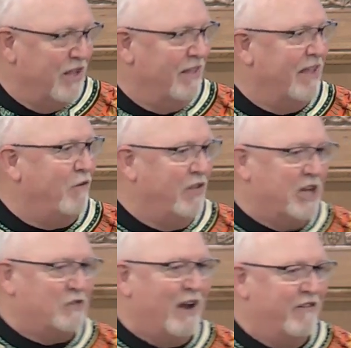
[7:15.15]
and then for the
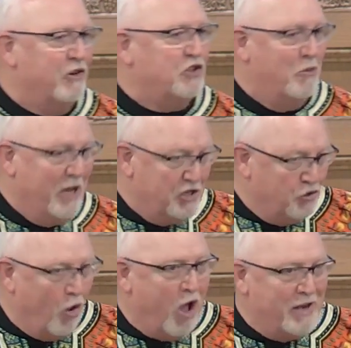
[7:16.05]
next 5 years there'd be a
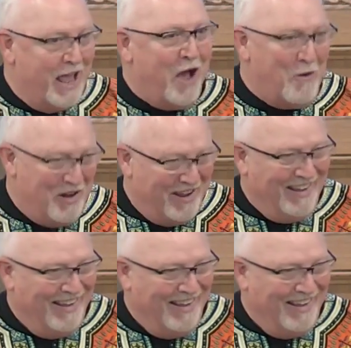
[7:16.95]
drawdown,